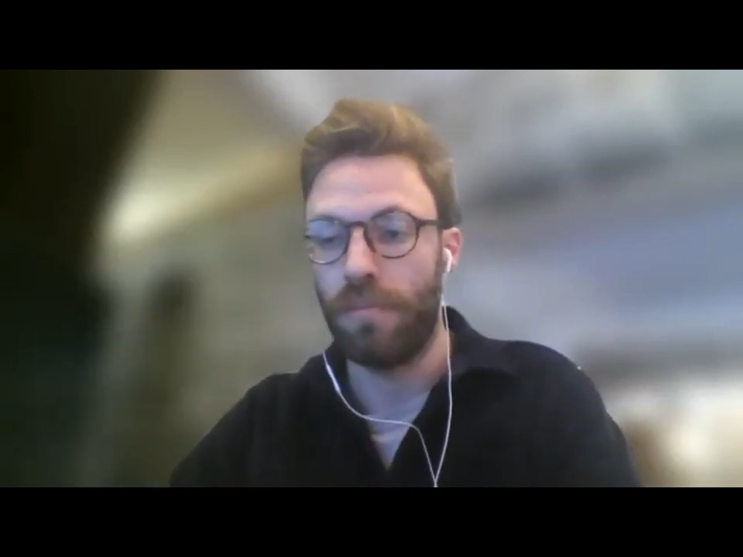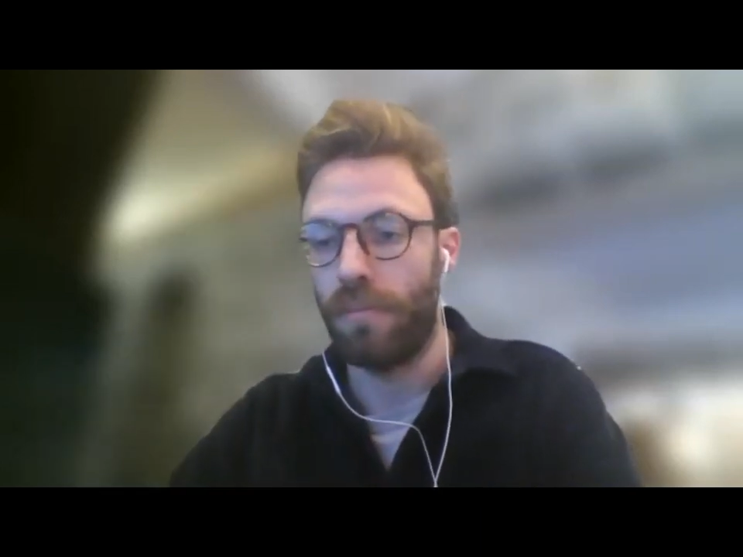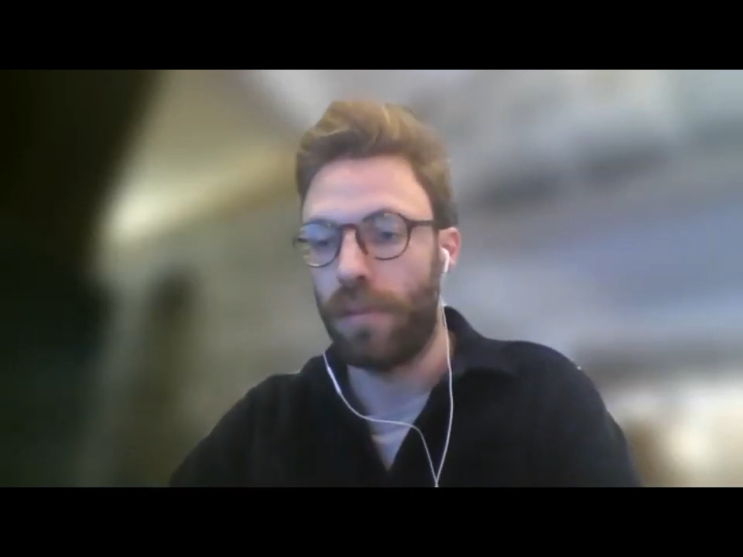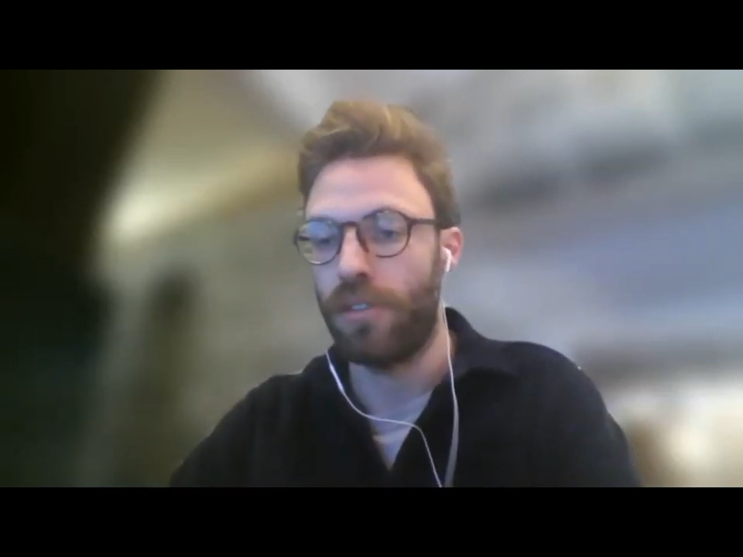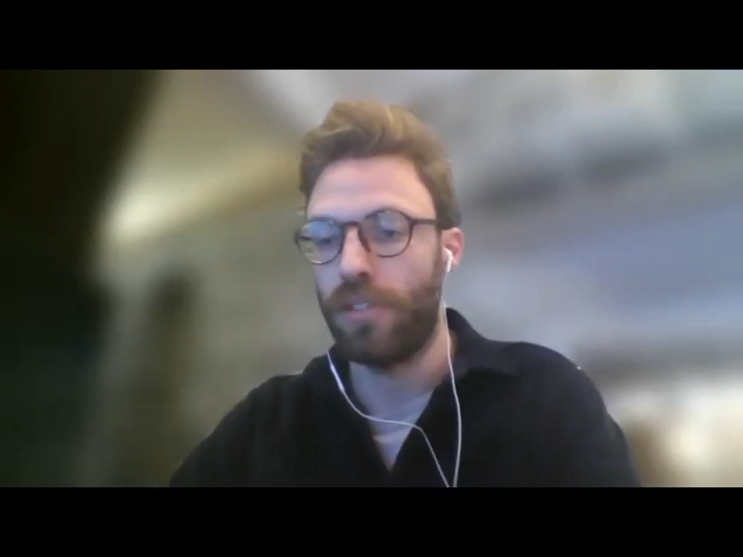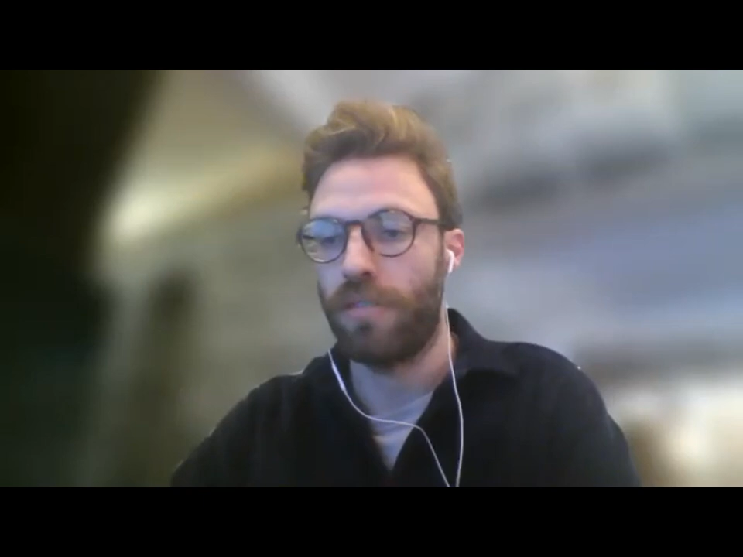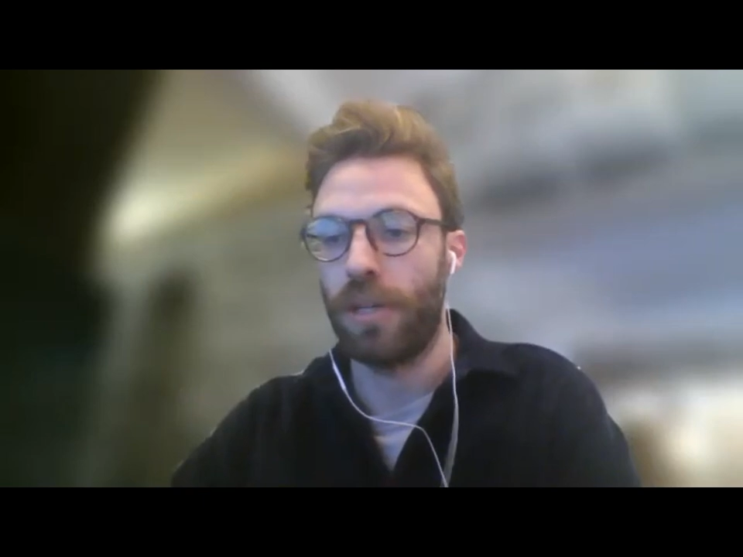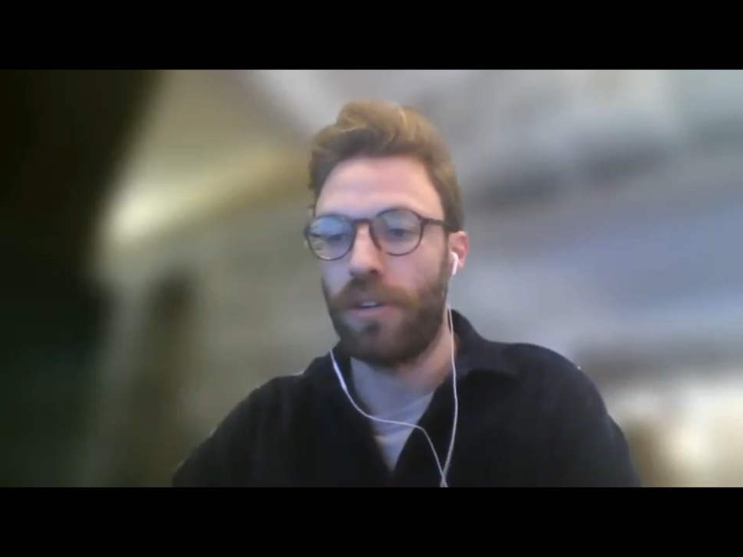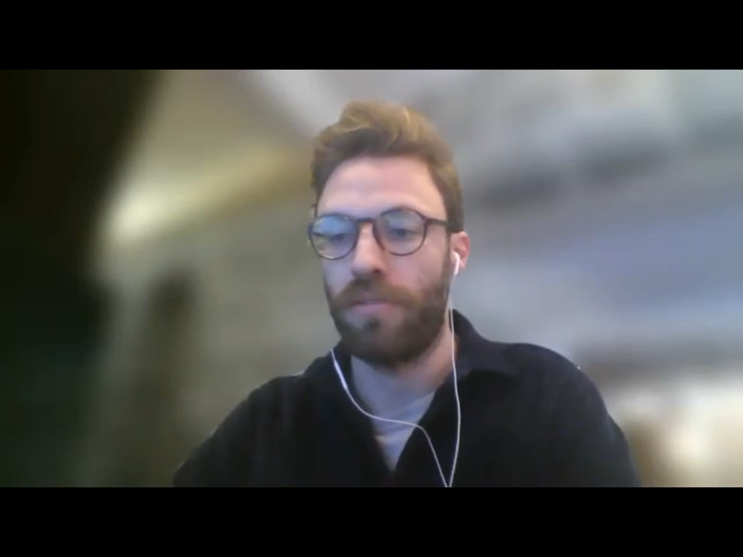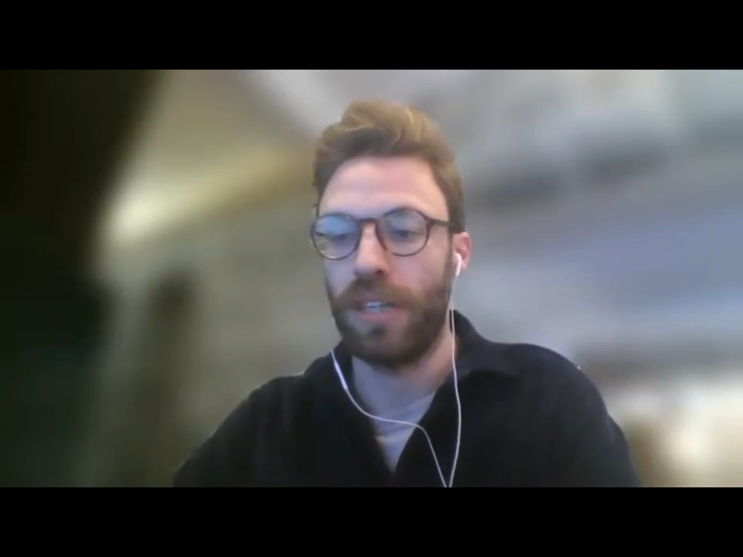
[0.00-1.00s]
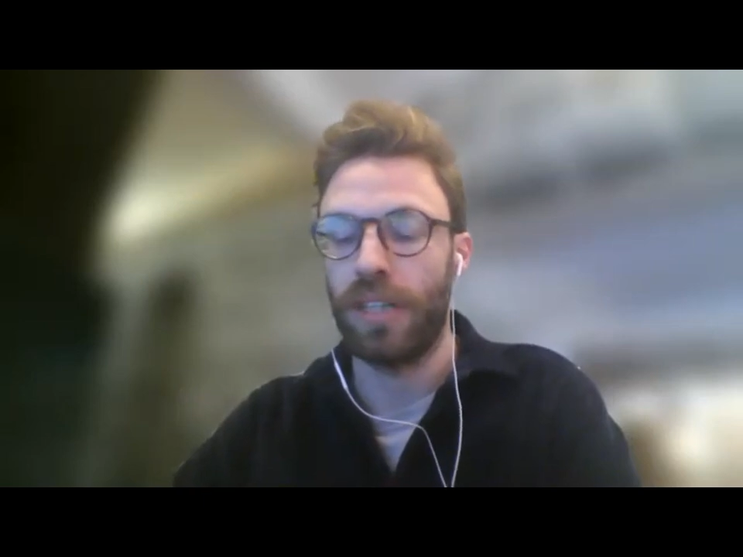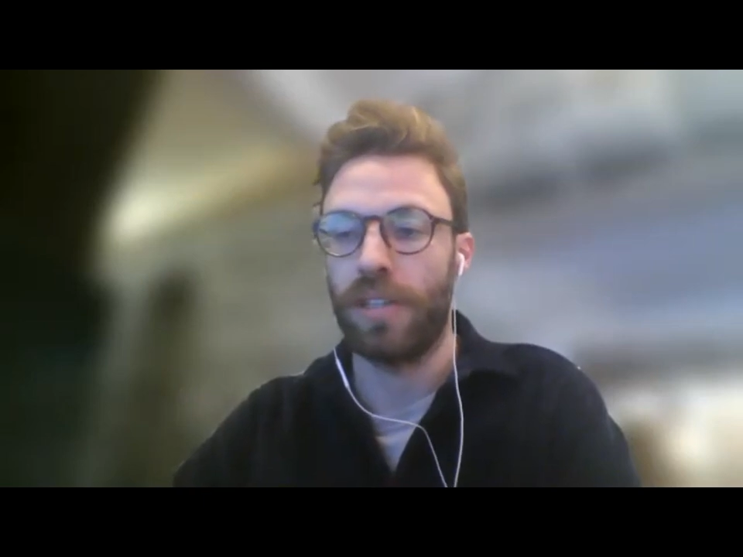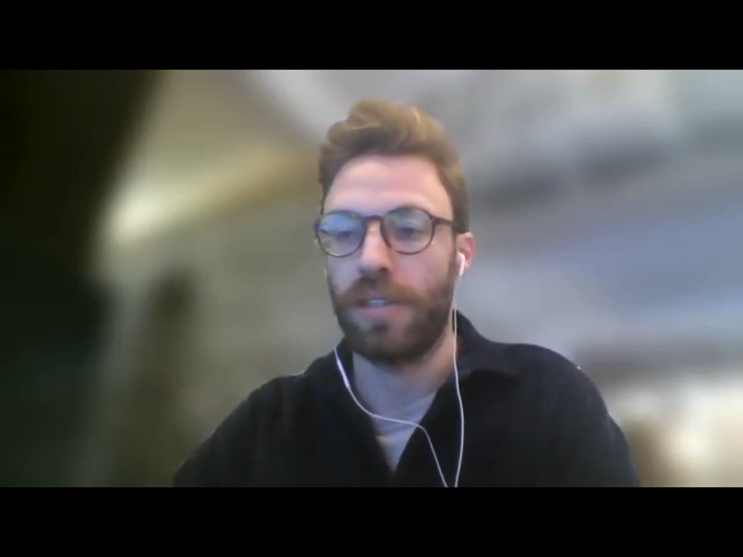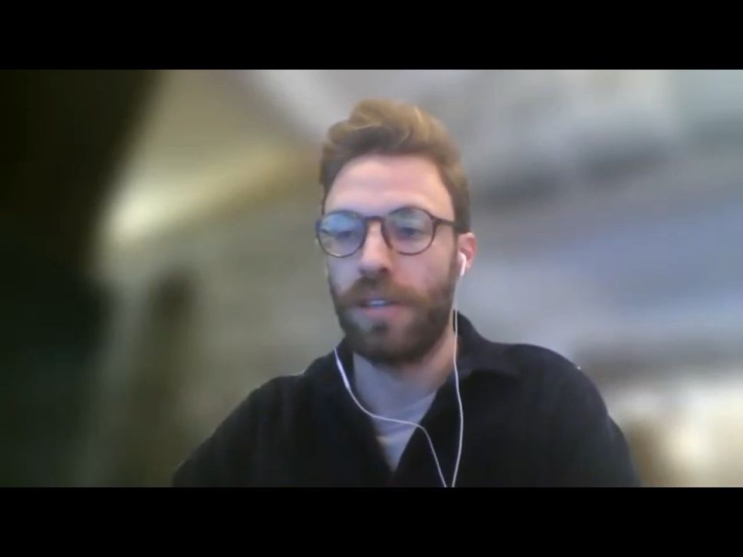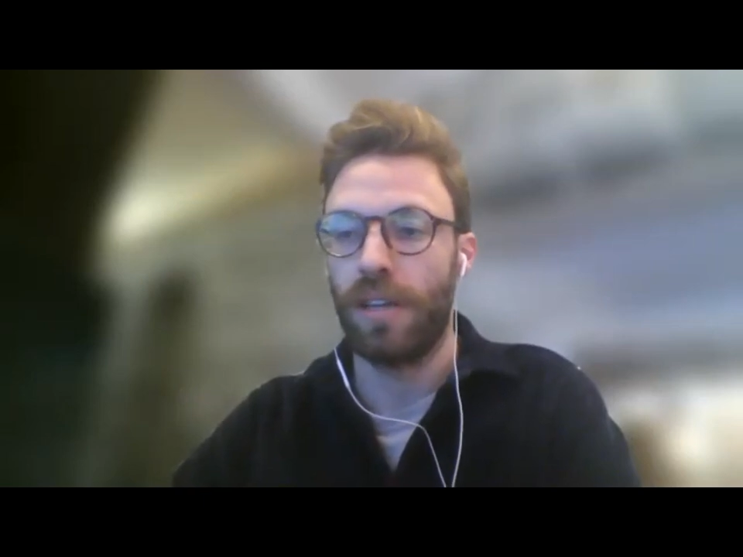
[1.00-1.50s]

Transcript: hundreds of meters of thickness.